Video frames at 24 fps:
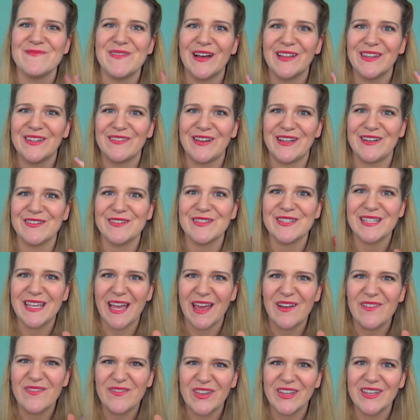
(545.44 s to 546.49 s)
about the way your
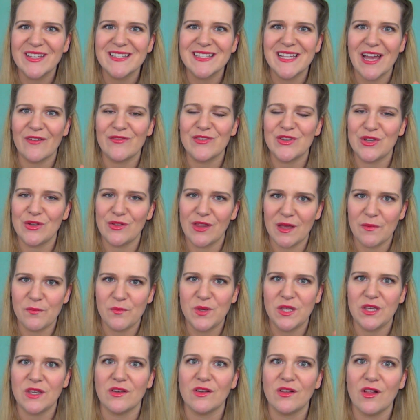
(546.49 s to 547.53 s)
skin feels after you like
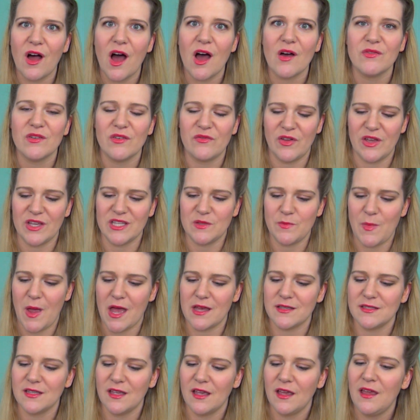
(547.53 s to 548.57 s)
peel off a face
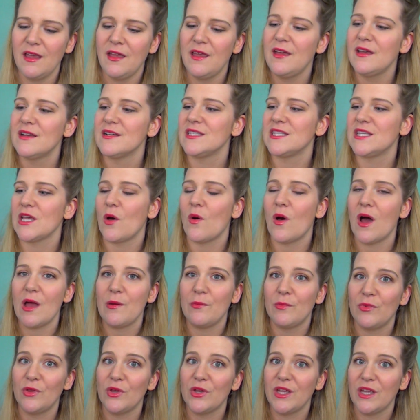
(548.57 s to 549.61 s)
mask. So
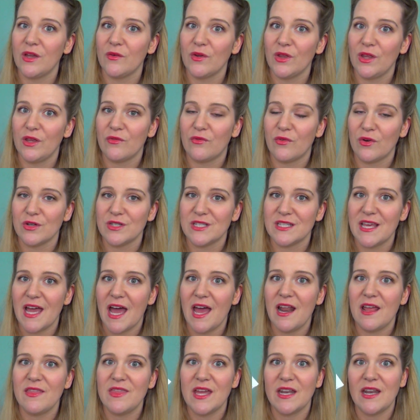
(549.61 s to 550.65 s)
I'm looking really forward to
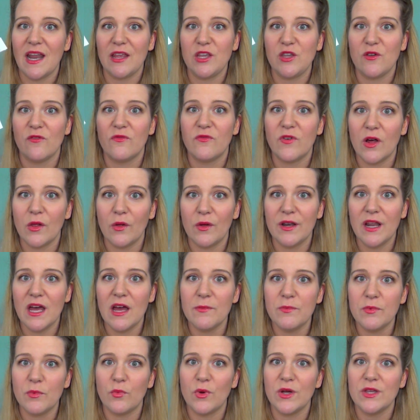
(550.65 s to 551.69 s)
that. And then you follow it
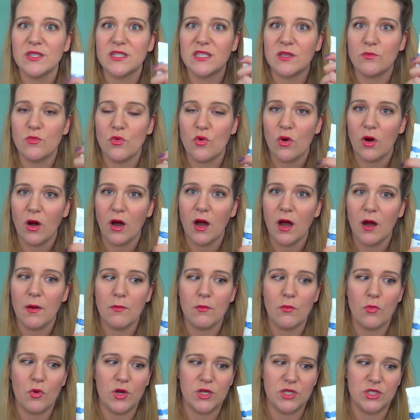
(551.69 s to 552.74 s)
up with some more
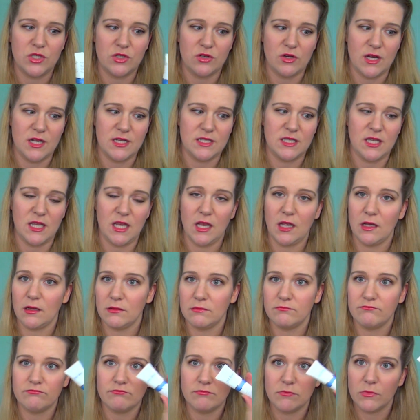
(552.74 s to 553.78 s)

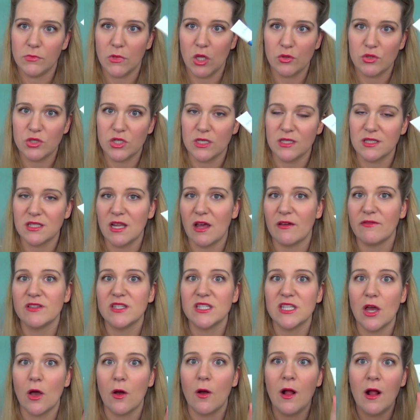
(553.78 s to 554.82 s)
moisturizing lotion stuff.
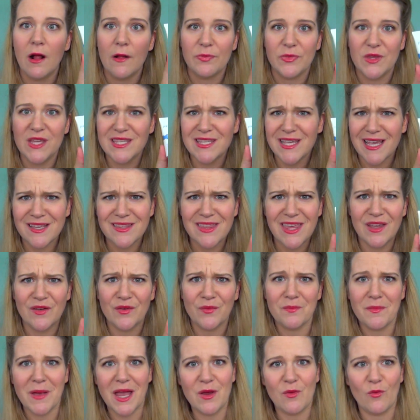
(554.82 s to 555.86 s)
So these I
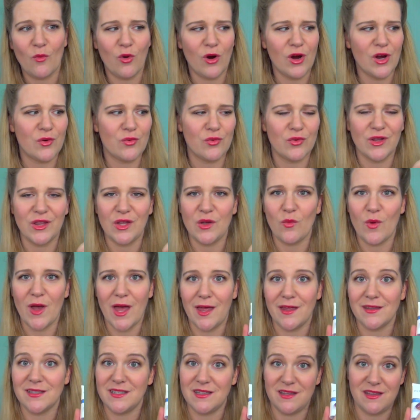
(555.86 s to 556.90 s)
think might work really
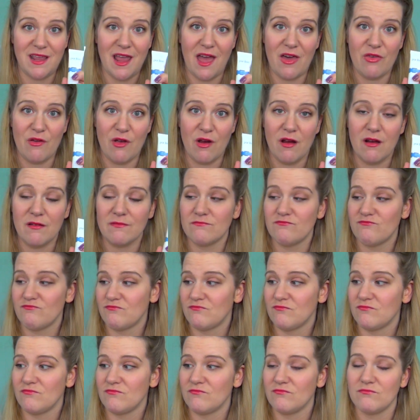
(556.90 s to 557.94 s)
well together.
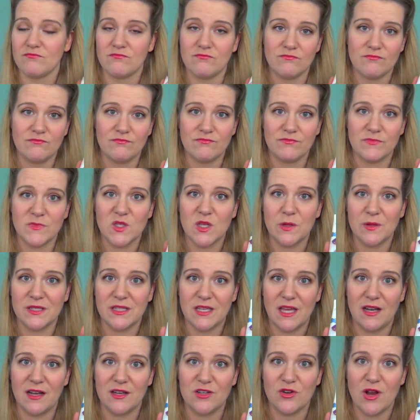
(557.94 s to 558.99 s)
So I'm
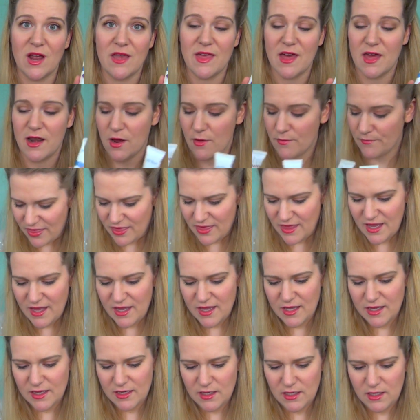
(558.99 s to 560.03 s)
excited to try that out.
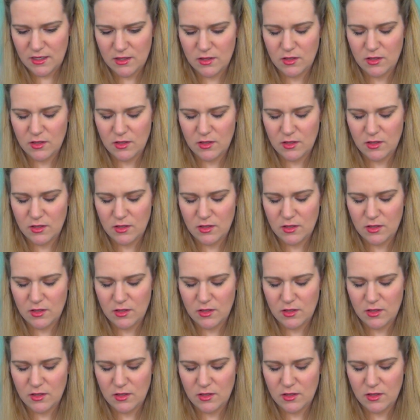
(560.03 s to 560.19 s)
Then